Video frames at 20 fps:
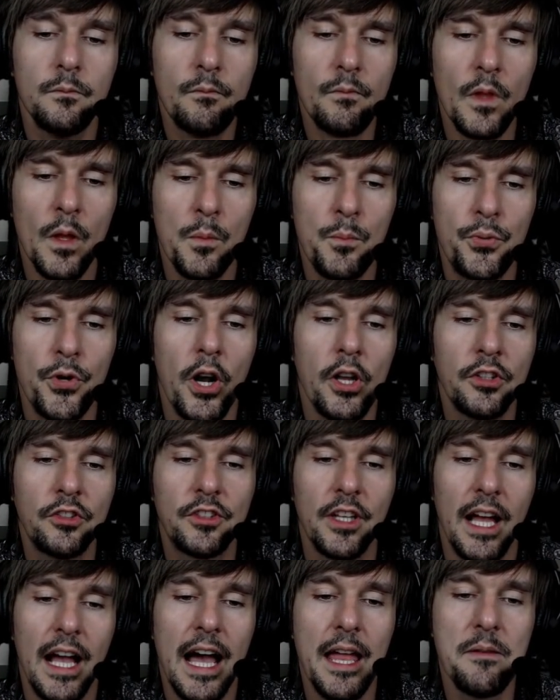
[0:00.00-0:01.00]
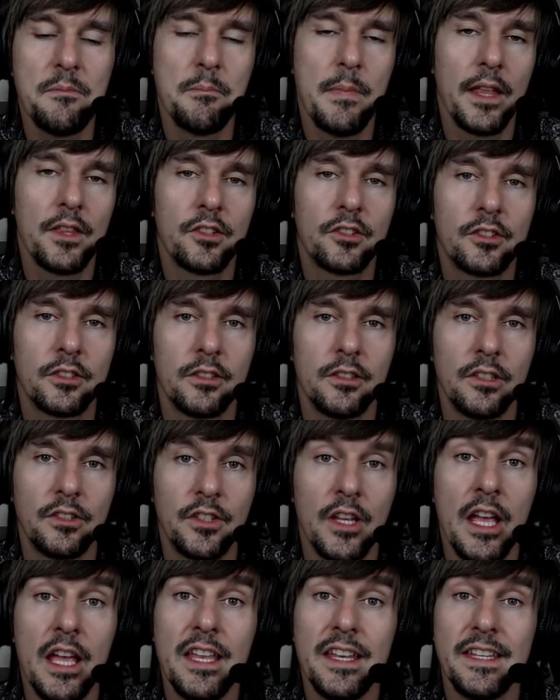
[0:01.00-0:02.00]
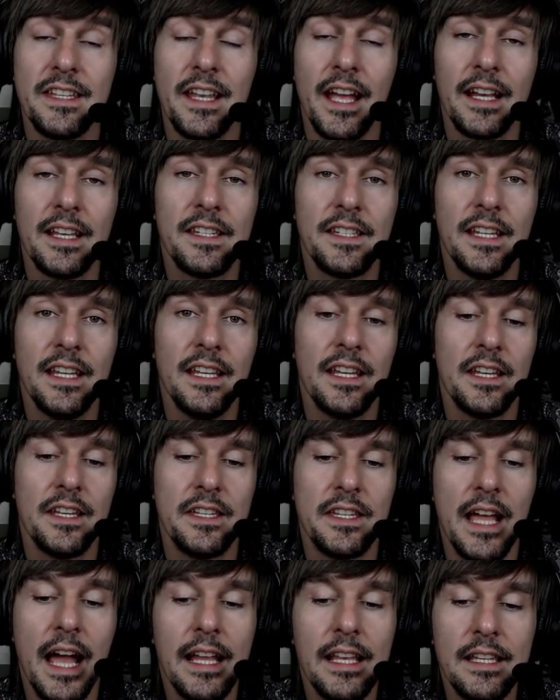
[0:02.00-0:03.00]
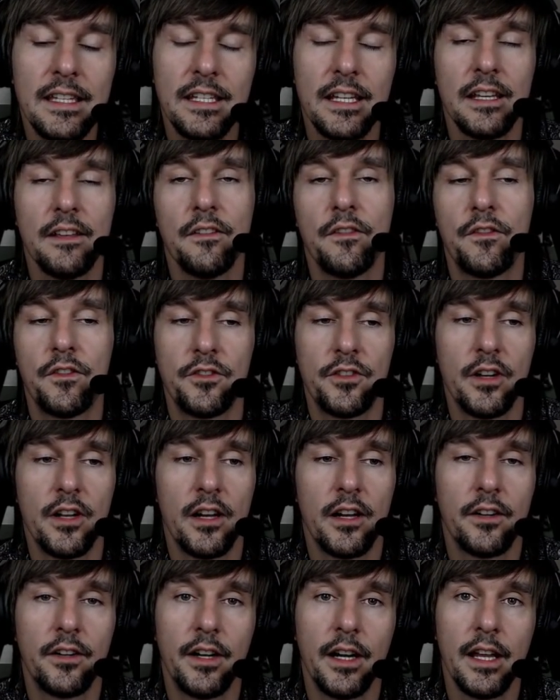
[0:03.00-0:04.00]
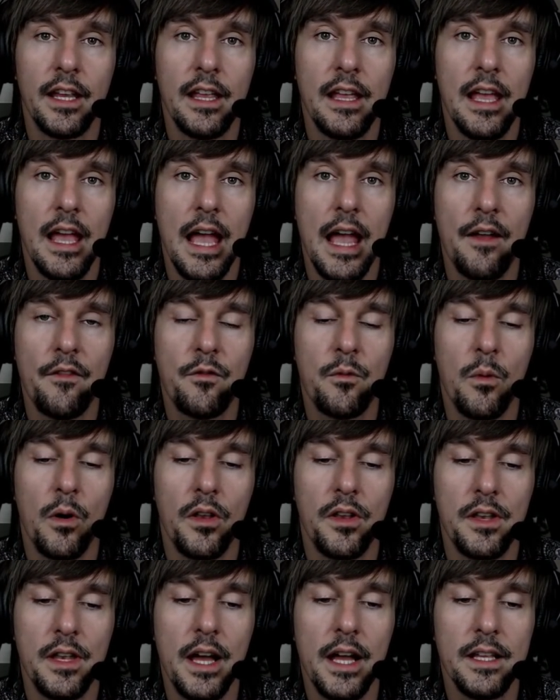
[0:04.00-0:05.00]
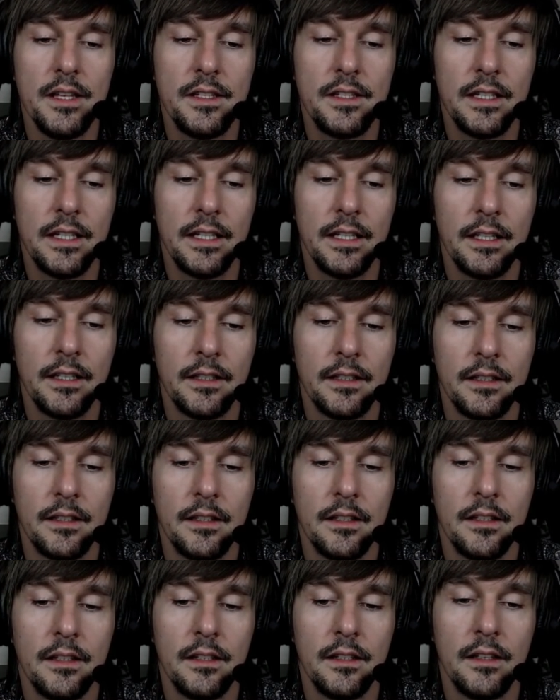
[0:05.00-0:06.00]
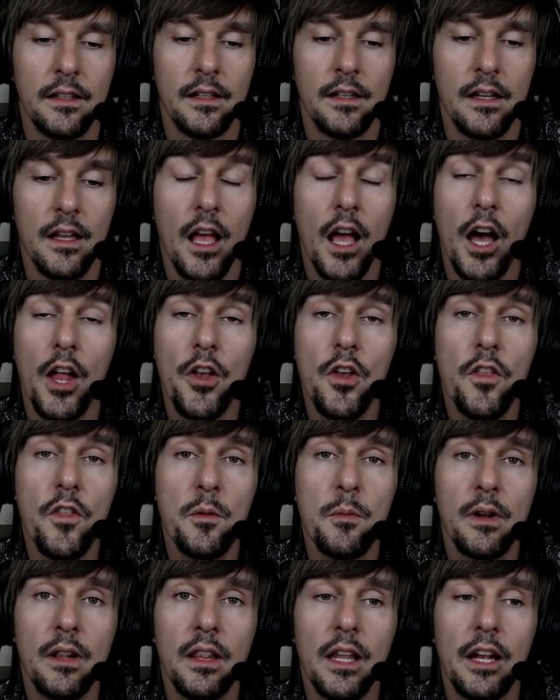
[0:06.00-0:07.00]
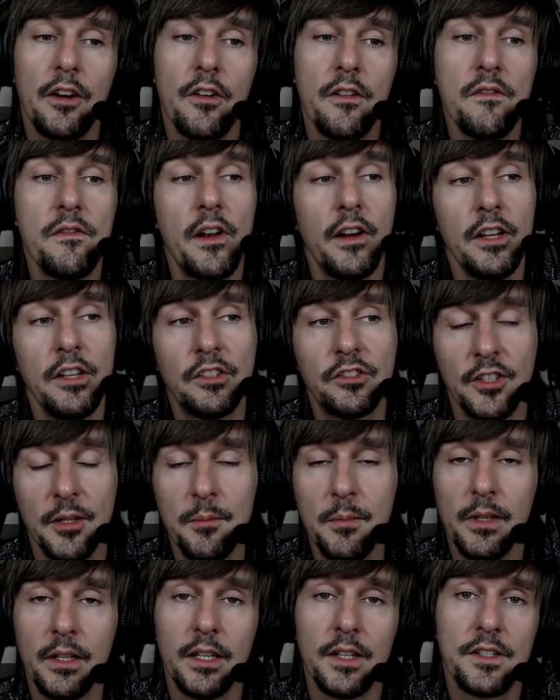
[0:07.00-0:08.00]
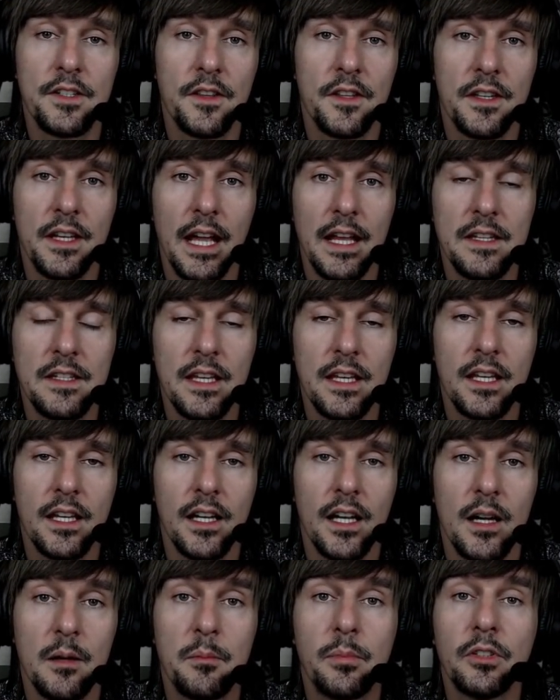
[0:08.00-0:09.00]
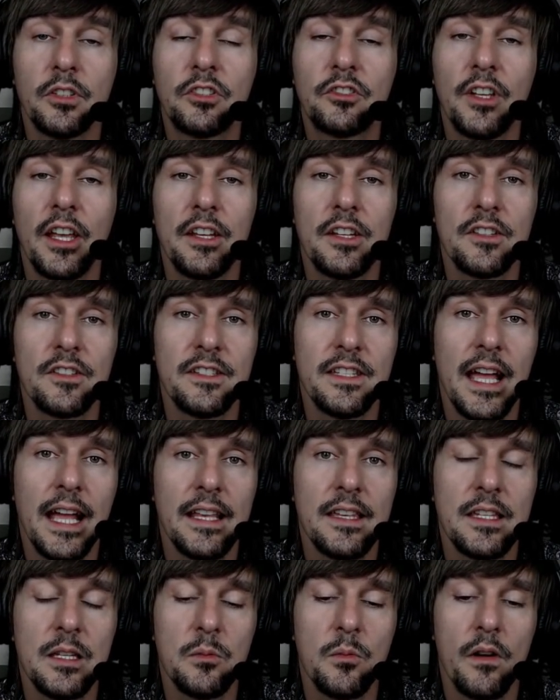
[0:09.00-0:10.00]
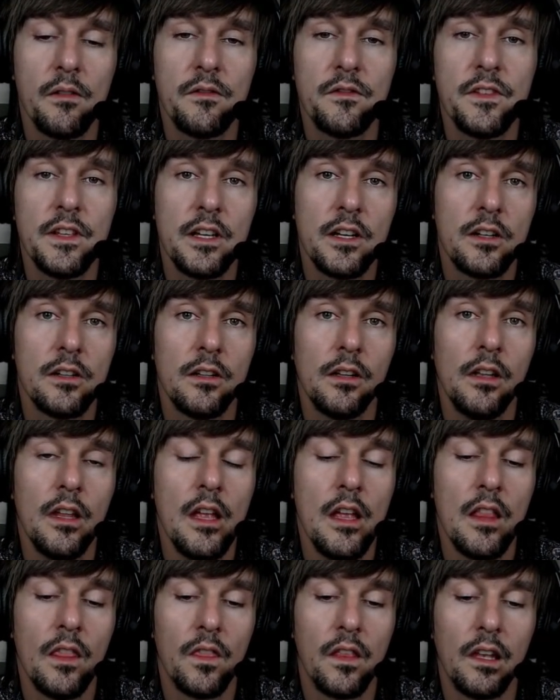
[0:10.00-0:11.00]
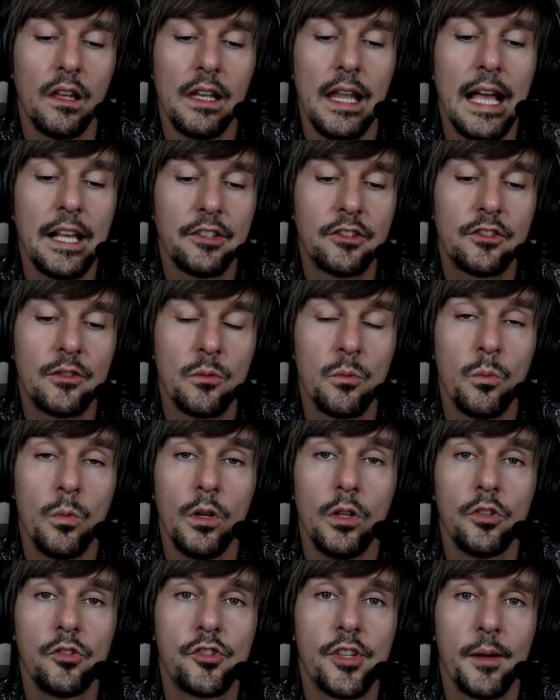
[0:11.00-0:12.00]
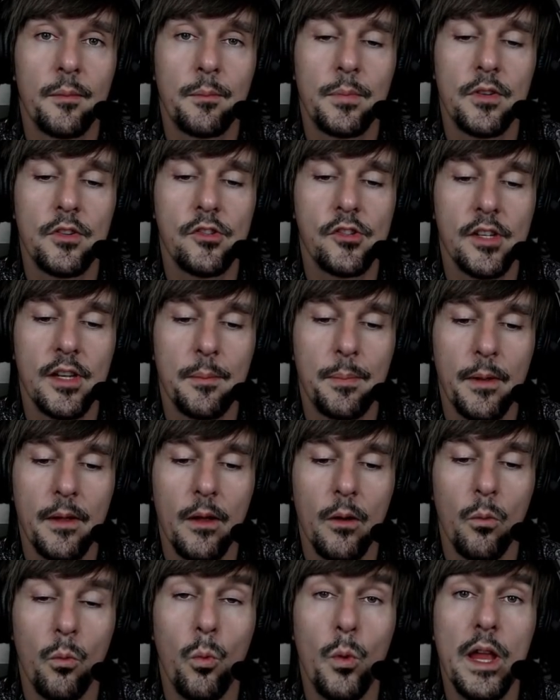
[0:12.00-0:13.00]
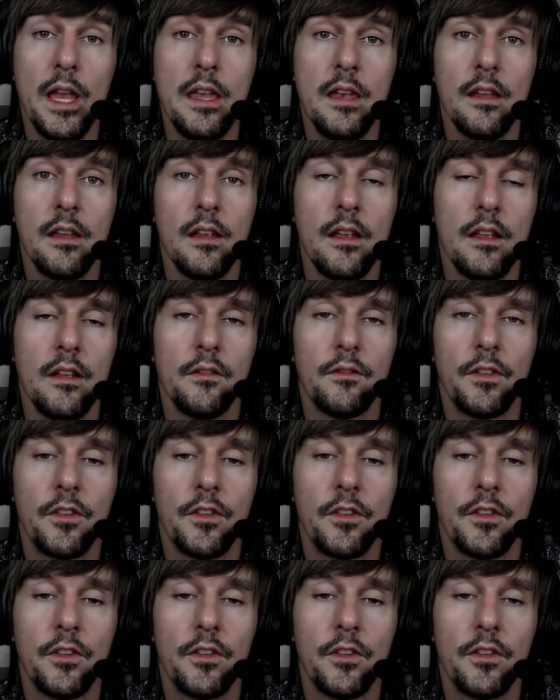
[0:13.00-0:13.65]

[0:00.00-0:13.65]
Prost and Mansell's 1990 Ferrari F190. Another McLaren very similar to the 90 car, but Senna's 91 vehicle, the last World Championship win for the